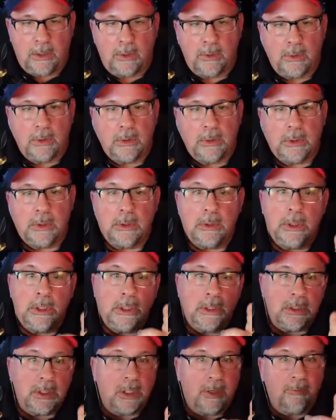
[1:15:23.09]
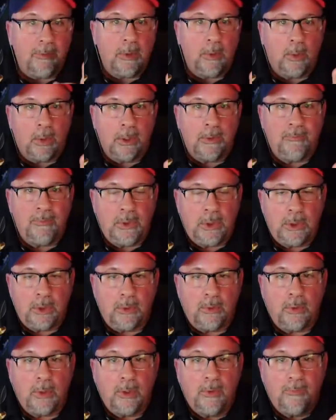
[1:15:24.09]
you to each and every one of
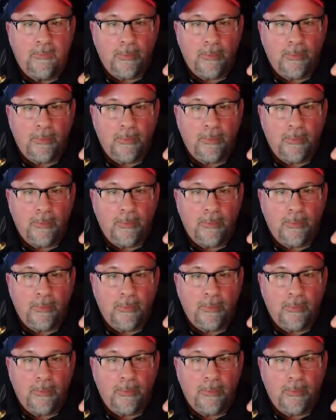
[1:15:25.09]
you